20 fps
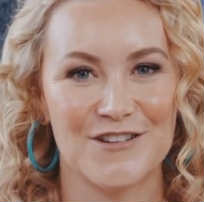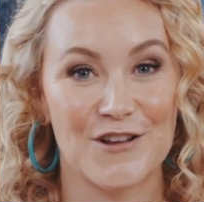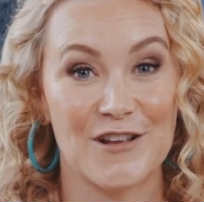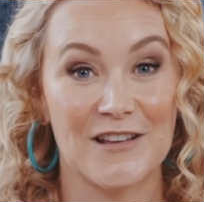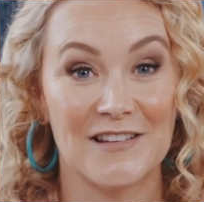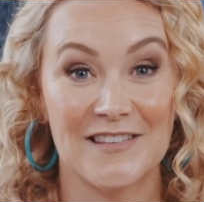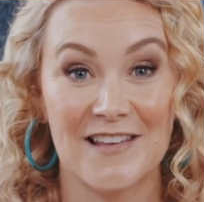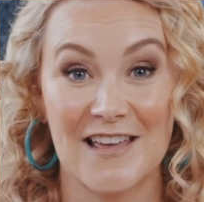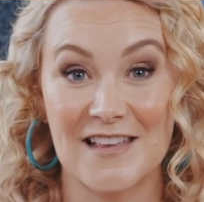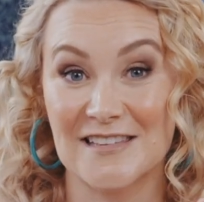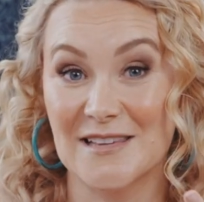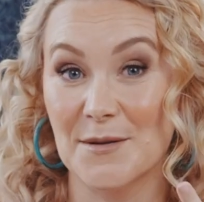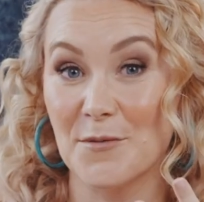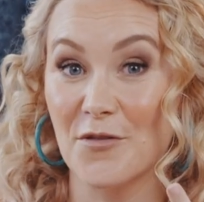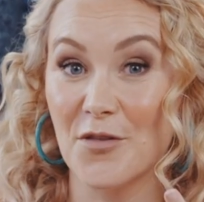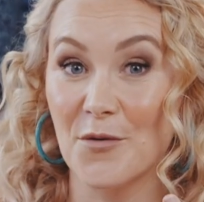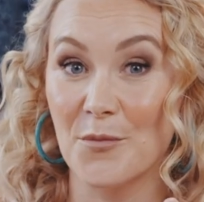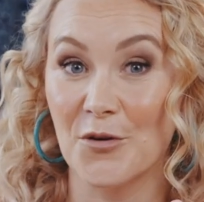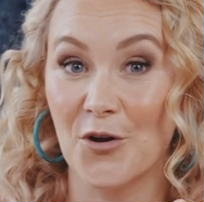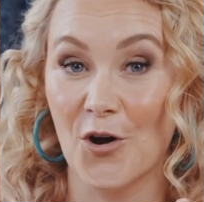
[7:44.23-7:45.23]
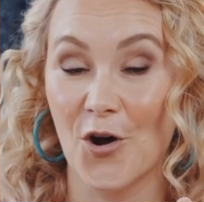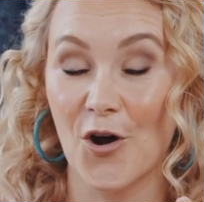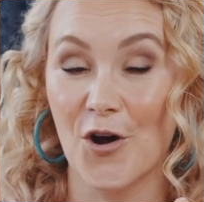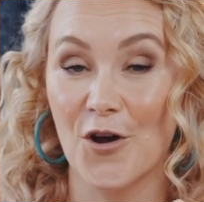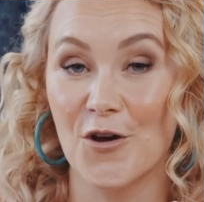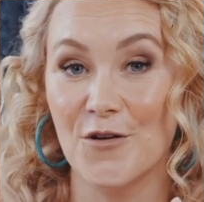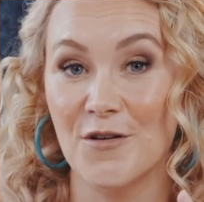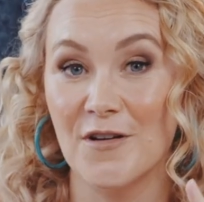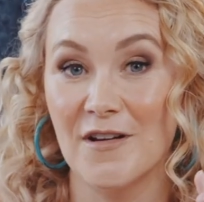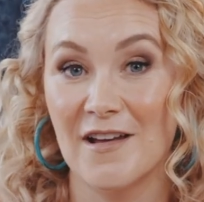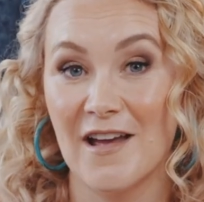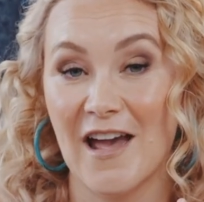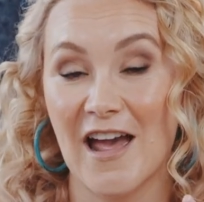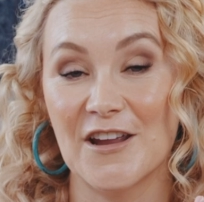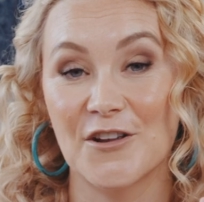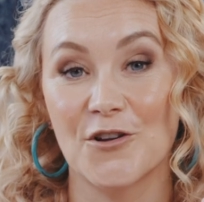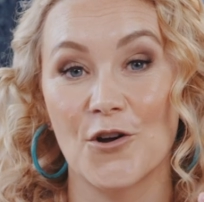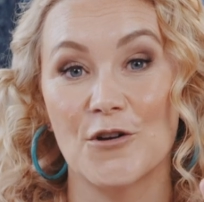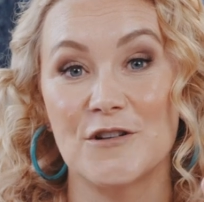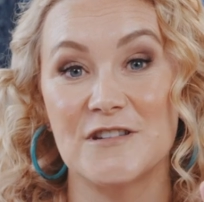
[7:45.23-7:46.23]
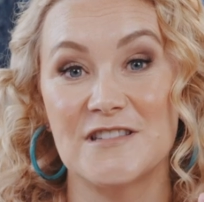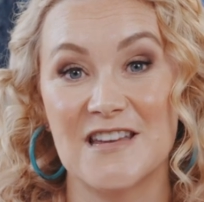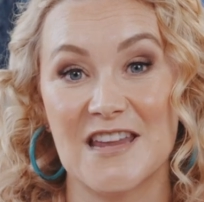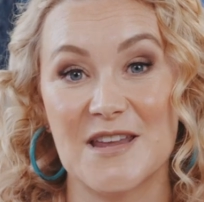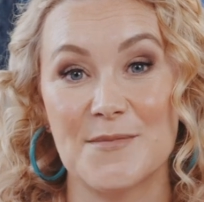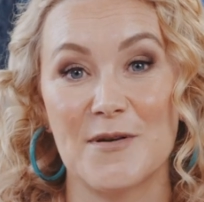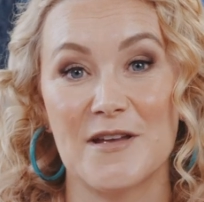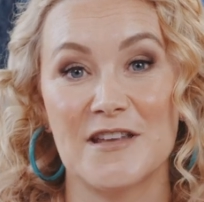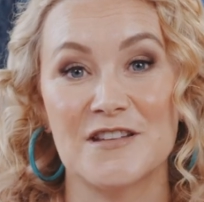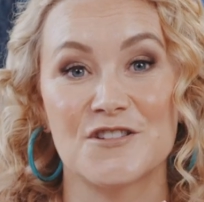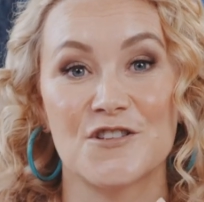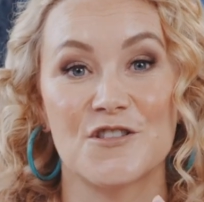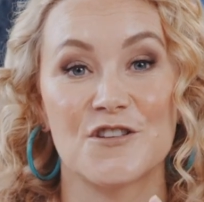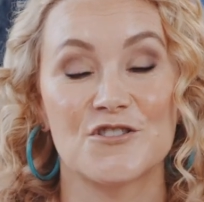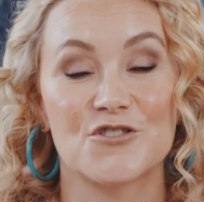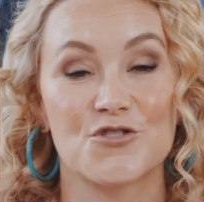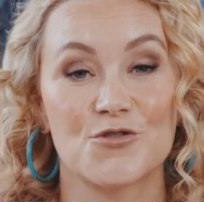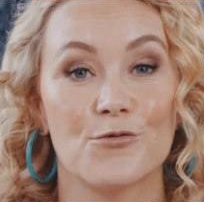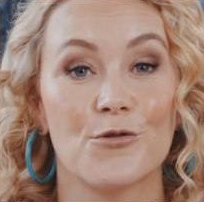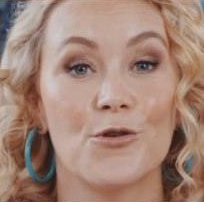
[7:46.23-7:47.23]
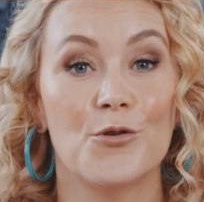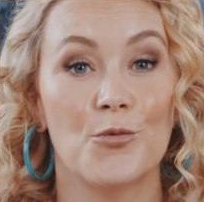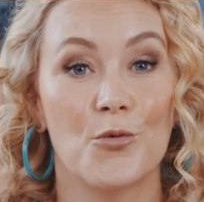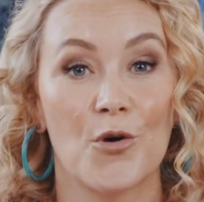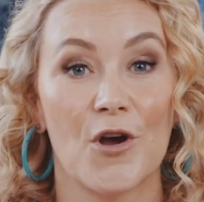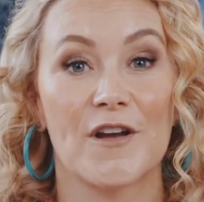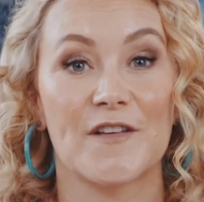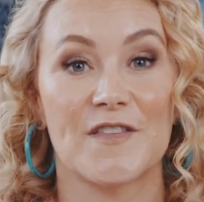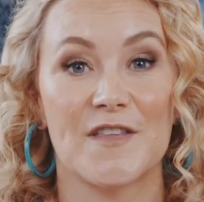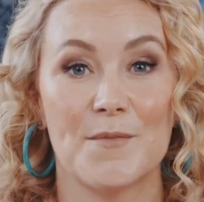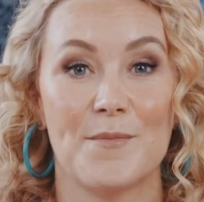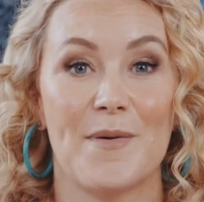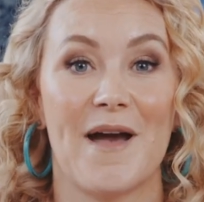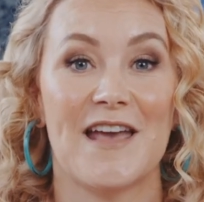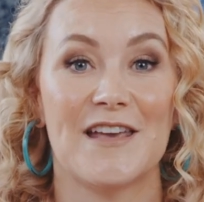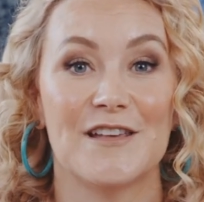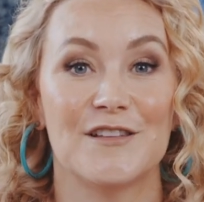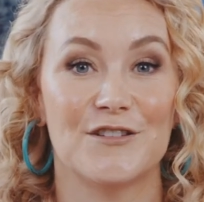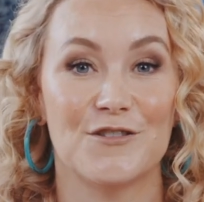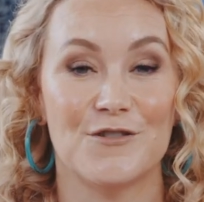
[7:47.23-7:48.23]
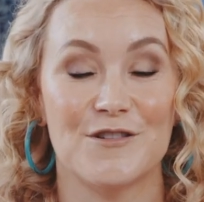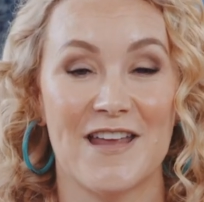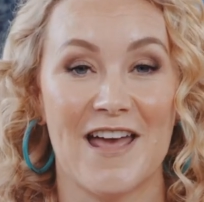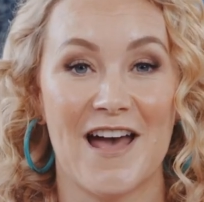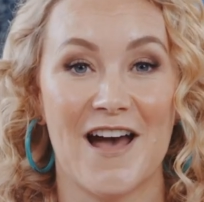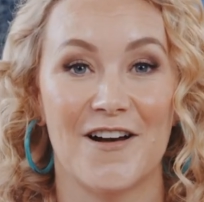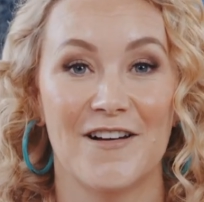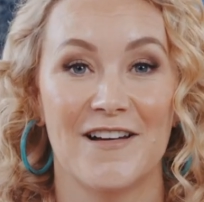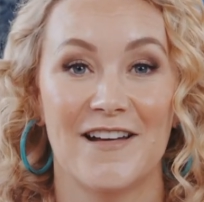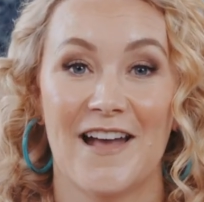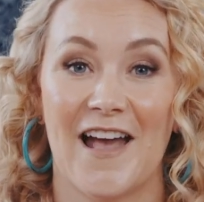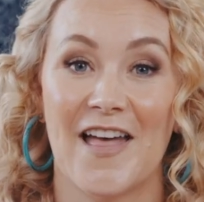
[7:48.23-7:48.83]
You can let some of them go and go deeper into the true work that pays you now.